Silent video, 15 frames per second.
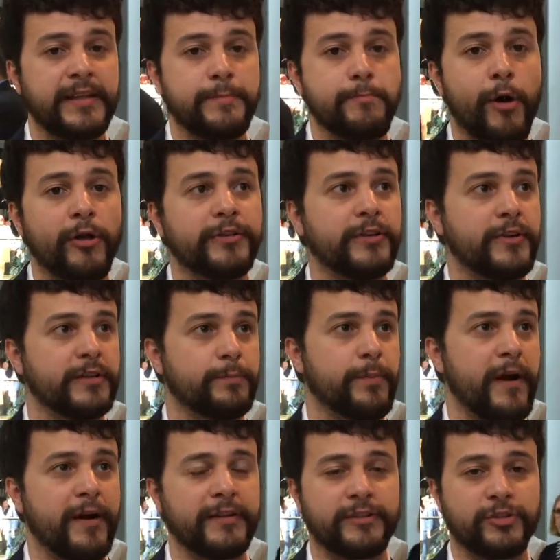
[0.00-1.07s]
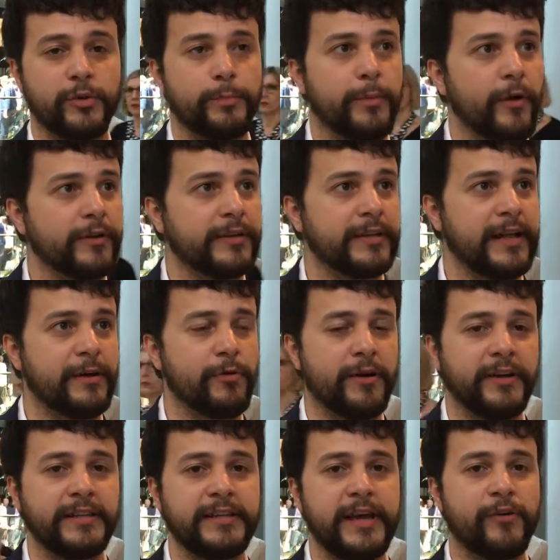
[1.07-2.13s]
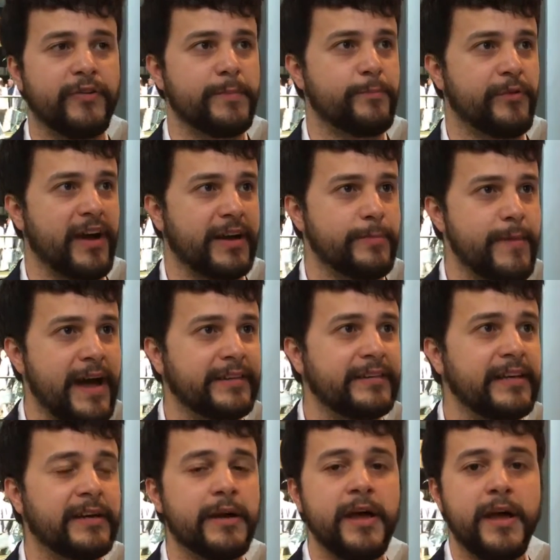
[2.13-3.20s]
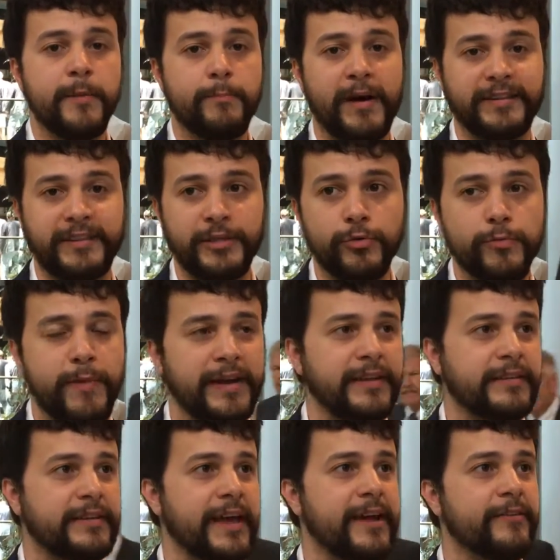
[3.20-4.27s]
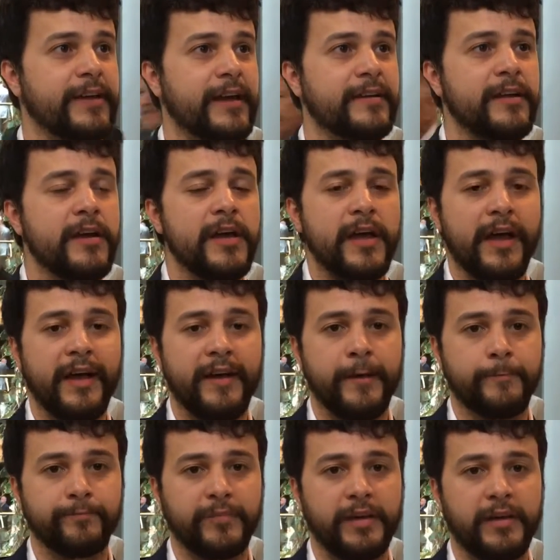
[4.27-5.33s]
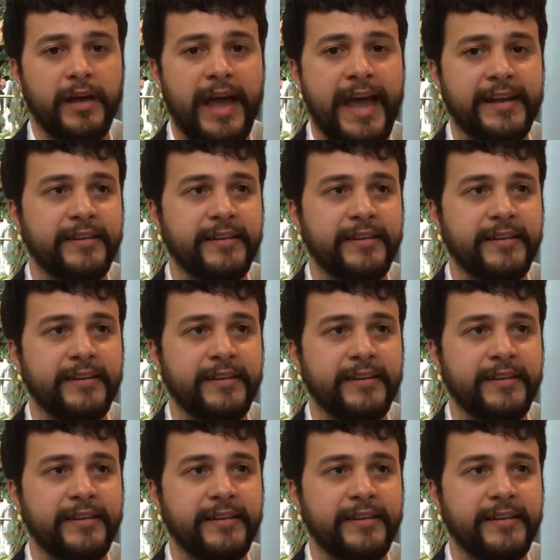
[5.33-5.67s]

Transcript: The moderate part supported our idea of a pragmatic but humanitarian and